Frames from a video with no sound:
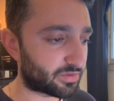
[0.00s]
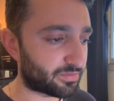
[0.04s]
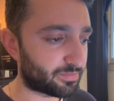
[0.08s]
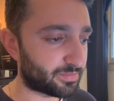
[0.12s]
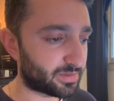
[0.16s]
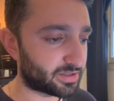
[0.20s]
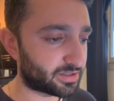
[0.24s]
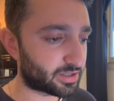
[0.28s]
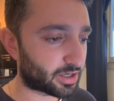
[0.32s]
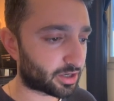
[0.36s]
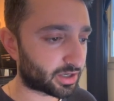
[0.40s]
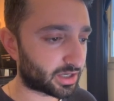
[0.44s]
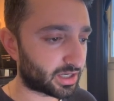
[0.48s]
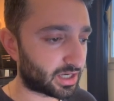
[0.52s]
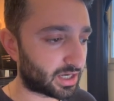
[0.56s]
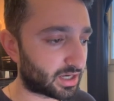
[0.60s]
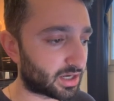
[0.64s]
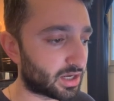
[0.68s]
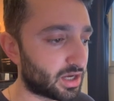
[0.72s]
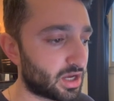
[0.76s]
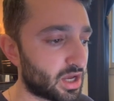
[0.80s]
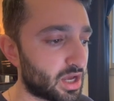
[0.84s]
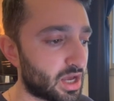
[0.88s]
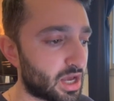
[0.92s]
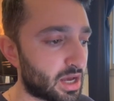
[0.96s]
We've been
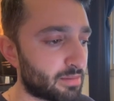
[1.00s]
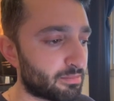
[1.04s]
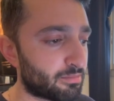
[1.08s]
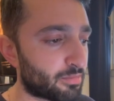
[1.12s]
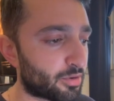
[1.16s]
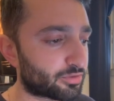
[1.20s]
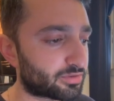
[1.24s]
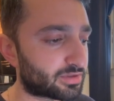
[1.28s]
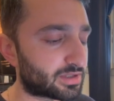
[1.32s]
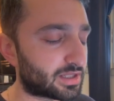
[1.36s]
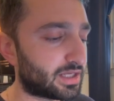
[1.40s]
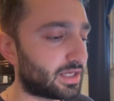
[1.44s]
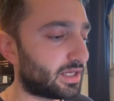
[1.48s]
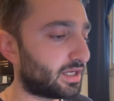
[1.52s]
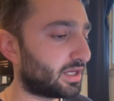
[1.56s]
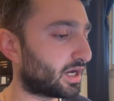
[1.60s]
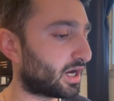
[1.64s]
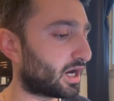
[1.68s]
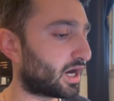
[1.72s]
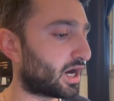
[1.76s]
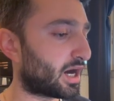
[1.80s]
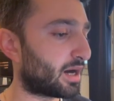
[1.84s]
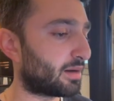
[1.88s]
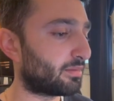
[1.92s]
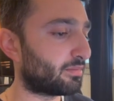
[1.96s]
targeting mostly
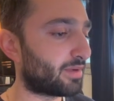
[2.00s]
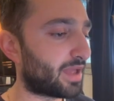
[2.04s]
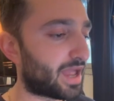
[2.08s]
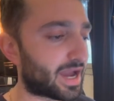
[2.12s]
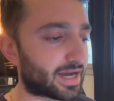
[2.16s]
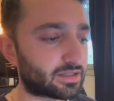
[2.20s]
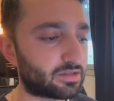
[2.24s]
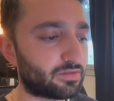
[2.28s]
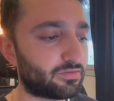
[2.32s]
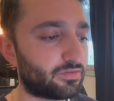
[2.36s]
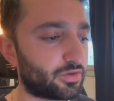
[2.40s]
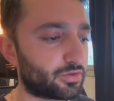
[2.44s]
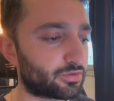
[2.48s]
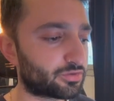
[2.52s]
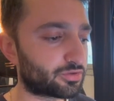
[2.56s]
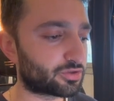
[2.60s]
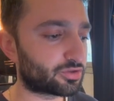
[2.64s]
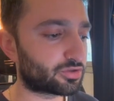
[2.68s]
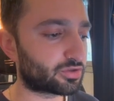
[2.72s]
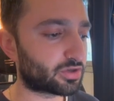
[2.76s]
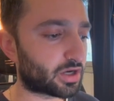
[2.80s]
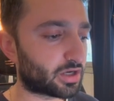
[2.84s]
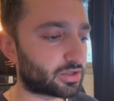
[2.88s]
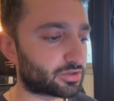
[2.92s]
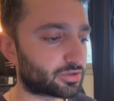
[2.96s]
active
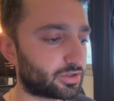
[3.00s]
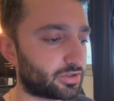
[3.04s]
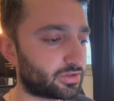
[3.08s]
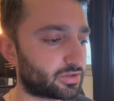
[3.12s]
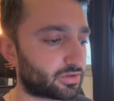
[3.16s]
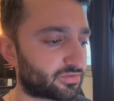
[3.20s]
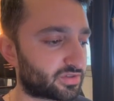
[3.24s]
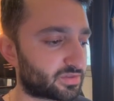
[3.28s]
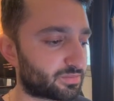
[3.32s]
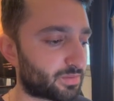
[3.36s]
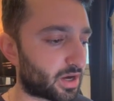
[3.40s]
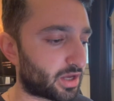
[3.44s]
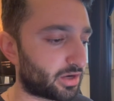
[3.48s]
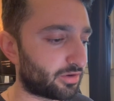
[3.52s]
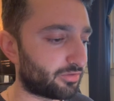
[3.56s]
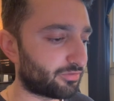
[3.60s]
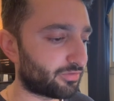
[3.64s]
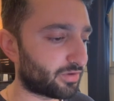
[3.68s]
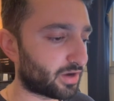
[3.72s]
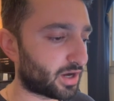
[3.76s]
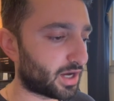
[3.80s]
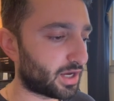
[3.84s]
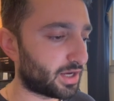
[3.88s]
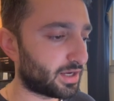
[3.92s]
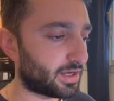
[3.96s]
users, countries of
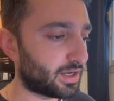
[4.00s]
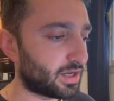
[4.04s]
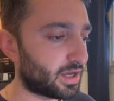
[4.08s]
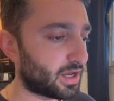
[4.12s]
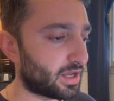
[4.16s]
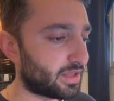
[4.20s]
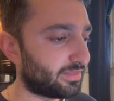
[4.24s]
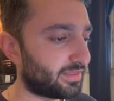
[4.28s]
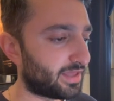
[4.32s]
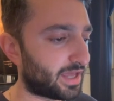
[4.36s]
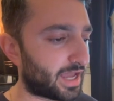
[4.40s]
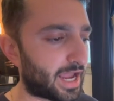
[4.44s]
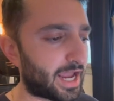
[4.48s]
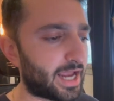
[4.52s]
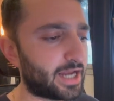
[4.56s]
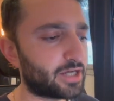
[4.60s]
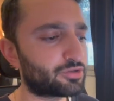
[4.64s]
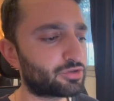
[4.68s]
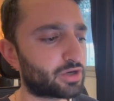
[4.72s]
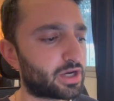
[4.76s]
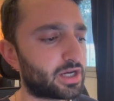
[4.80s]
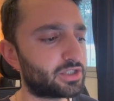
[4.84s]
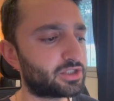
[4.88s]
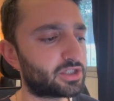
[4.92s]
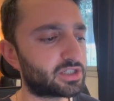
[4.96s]
Spotify. The
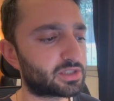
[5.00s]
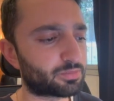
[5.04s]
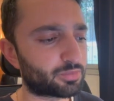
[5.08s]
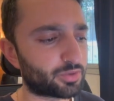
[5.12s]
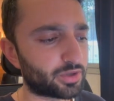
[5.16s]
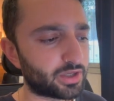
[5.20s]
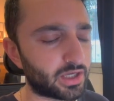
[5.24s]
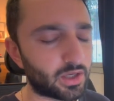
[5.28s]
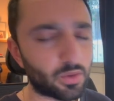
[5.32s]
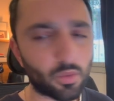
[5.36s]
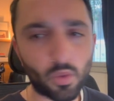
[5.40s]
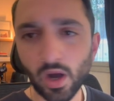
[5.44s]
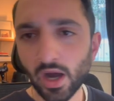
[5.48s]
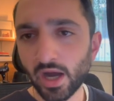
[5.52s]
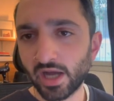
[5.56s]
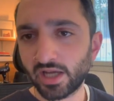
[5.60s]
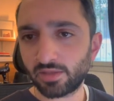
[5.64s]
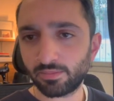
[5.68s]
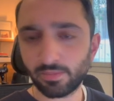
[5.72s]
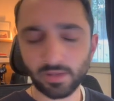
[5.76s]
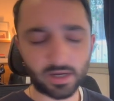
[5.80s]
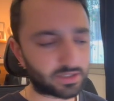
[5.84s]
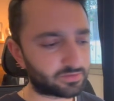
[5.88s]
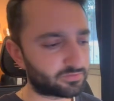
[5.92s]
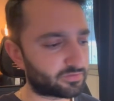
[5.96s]
age range is pretty
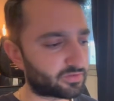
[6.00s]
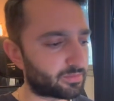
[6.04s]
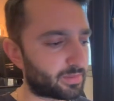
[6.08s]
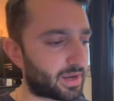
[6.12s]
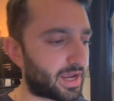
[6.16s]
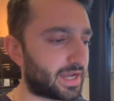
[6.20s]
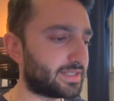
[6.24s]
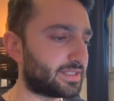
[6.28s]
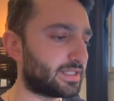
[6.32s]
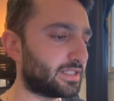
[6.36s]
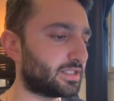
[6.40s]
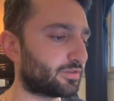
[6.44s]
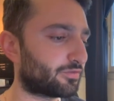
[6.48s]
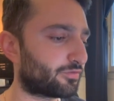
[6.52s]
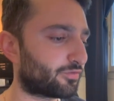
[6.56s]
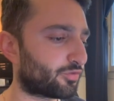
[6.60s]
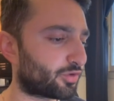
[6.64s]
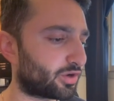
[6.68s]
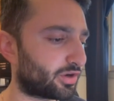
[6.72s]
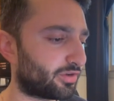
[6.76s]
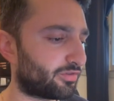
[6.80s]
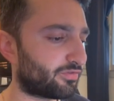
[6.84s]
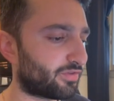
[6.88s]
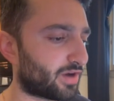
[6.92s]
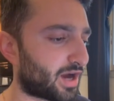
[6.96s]
wide, but from 18 to
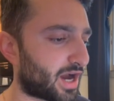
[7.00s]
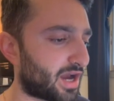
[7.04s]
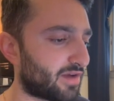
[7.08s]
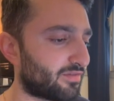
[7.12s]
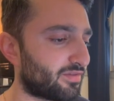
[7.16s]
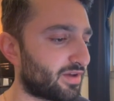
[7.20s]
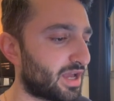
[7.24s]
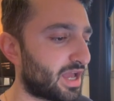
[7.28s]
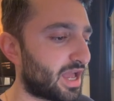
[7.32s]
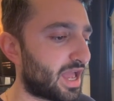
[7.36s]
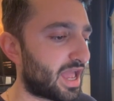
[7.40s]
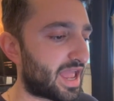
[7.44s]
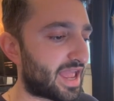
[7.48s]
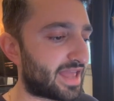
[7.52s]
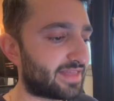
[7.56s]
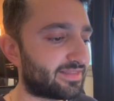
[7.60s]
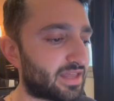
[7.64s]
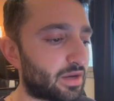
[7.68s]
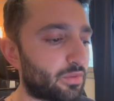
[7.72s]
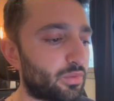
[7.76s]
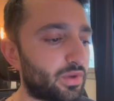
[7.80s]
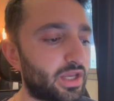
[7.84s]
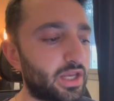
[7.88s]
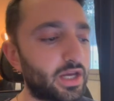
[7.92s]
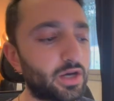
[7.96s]
45. And
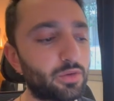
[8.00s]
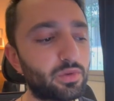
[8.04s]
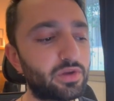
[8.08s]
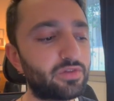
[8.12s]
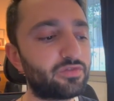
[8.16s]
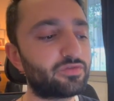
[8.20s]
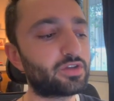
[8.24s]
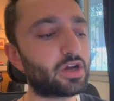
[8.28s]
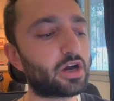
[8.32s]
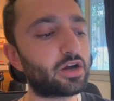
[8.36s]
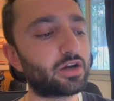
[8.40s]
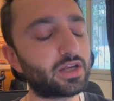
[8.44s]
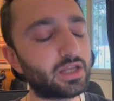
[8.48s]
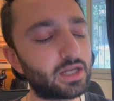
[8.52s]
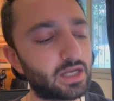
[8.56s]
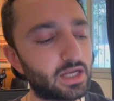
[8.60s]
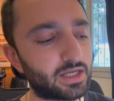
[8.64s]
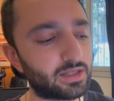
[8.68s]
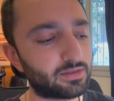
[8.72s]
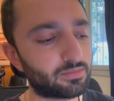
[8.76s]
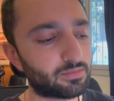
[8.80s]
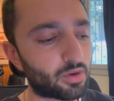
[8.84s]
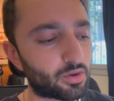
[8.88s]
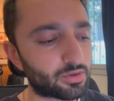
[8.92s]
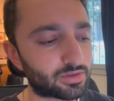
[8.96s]
then we've
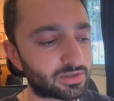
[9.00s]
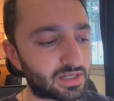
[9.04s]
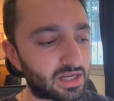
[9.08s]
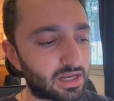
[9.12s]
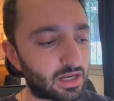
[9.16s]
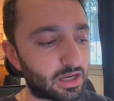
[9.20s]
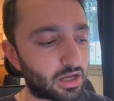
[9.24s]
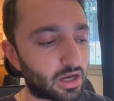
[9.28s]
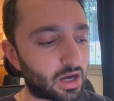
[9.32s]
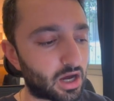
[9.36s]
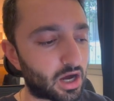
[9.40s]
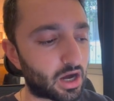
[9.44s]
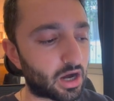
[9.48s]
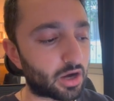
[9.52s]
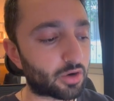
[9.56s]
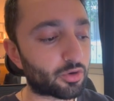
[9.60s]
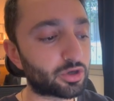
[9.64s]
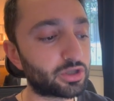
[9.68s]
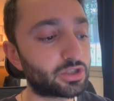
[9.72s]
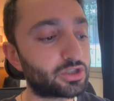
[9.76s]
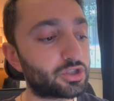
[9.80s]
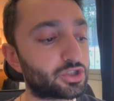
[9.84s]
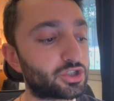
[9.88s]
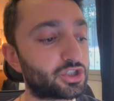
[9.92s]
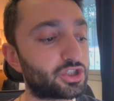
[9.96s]
targeted mostly
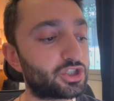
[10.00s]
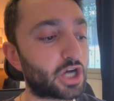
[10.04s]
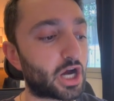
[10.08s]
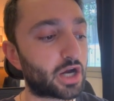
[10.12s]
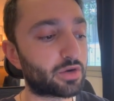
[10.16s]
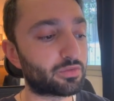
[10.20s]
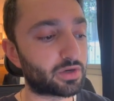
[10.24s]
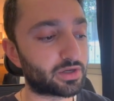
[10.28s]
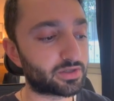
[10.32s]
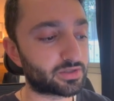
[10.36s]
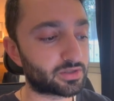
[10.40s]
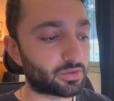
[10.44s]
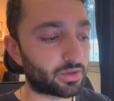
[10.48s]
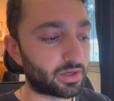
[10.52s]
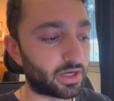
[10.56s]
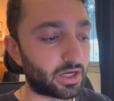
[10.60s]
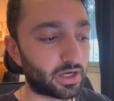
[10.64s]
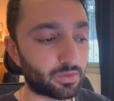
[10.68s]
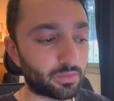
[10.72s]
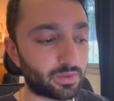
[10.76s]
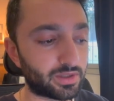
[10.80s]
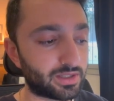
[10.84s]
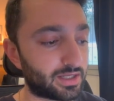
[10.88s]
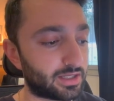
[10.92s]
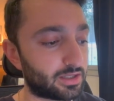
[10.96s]
according to genre. So
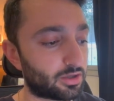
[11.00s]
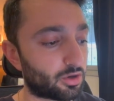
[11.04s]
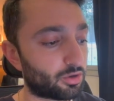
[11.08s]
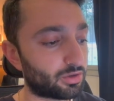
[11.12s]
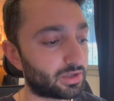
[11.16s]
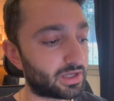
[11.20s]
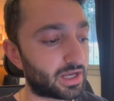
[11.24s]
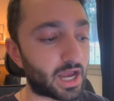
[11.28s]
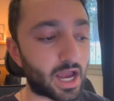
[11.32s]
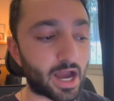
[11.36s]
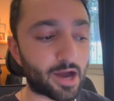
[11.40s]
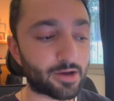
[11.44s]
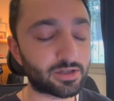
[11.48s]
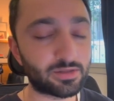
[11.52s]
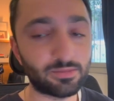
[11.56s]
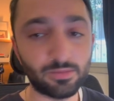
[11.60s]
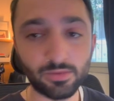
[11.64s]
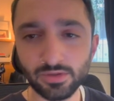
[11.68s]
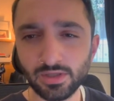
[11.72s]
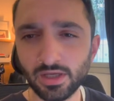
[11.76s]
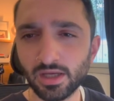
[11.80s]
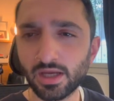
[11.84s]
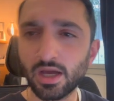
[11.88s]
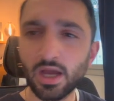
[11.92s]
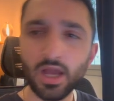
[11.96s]
here we did only house
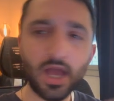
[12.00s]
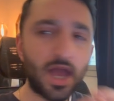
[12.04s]
music.